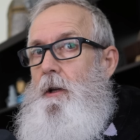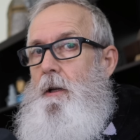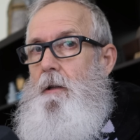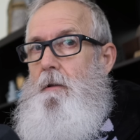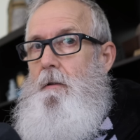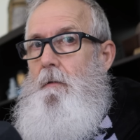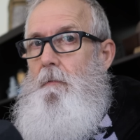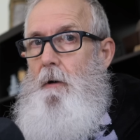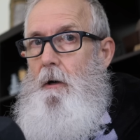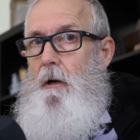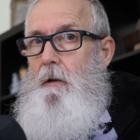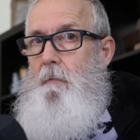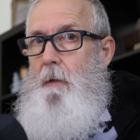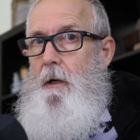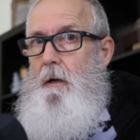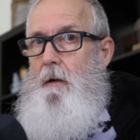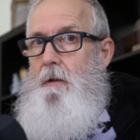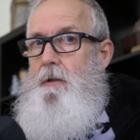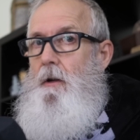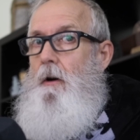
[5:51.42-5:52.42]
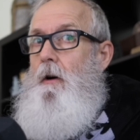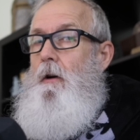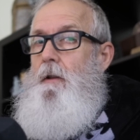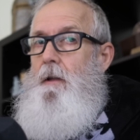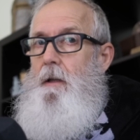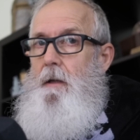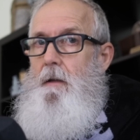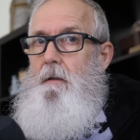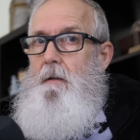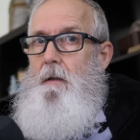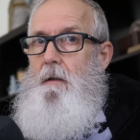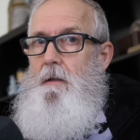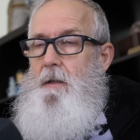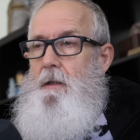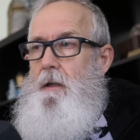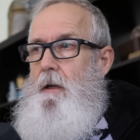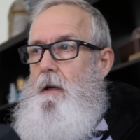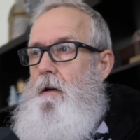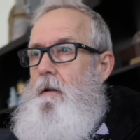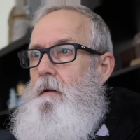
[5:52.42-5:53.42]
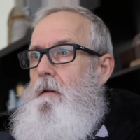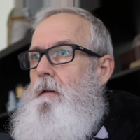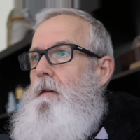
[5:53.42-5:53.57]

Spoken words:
get the ride modes on the Indian Scout.